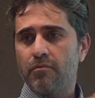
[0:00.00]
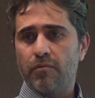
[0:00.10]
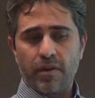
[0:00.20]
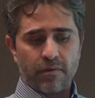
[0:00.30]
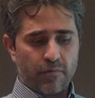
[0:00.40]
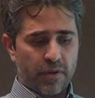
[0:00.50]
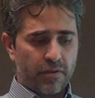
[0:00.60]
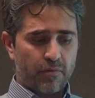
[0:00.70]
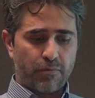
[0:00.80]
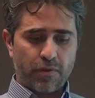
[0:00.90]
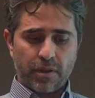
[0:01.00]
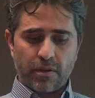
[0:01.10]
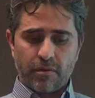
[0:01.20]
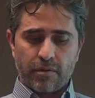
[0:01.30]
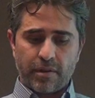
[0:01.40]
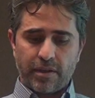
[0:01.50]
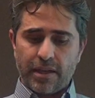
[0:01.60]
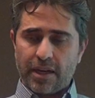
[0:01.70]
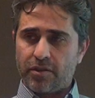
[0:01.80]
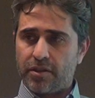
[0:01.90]
When you put
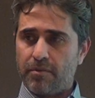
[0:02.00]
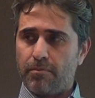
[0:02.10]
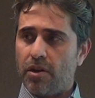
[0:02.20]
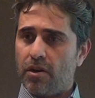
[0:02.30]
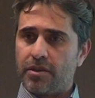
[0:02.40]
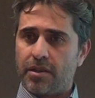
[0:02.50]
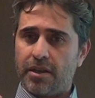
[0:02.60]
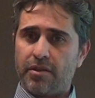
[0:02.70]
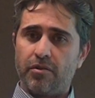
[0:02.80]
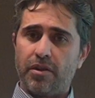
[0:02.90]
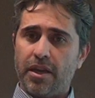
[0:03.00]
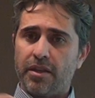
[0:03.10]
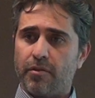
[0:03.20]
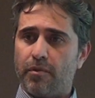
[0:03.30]
transactions in blocks and you link